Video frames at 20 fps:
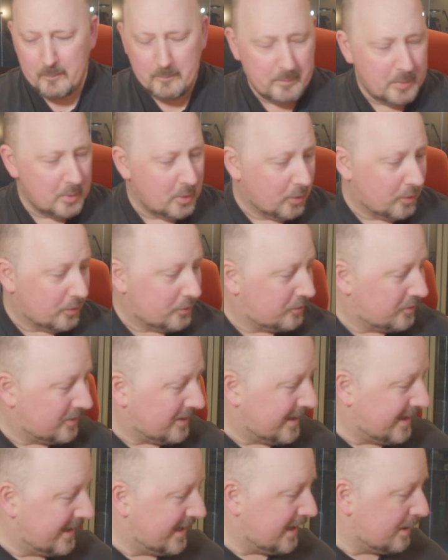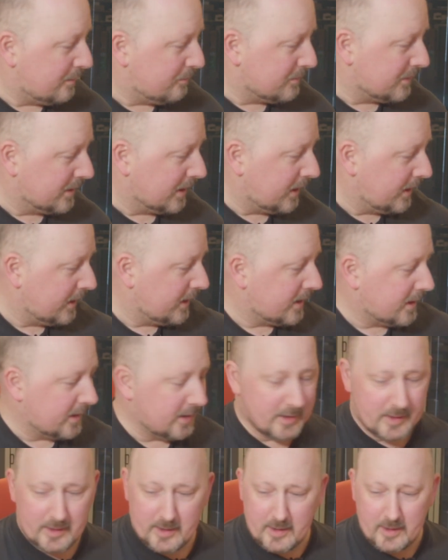But I am
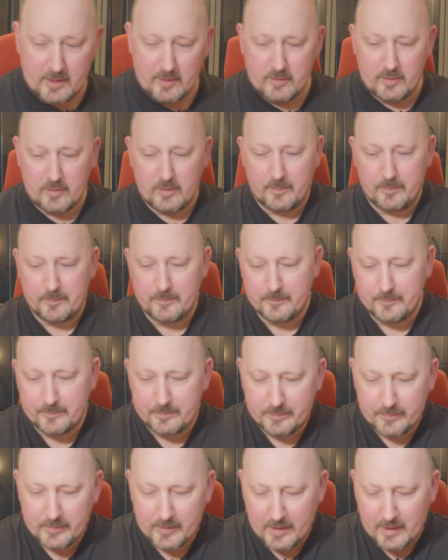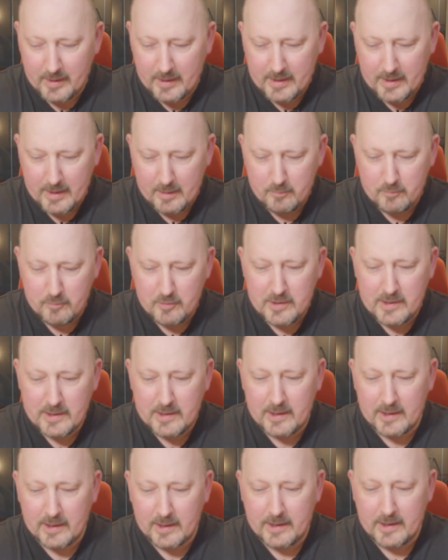liking these. I am really
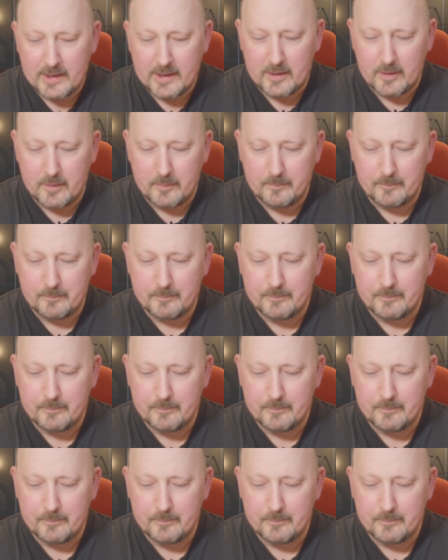liking them.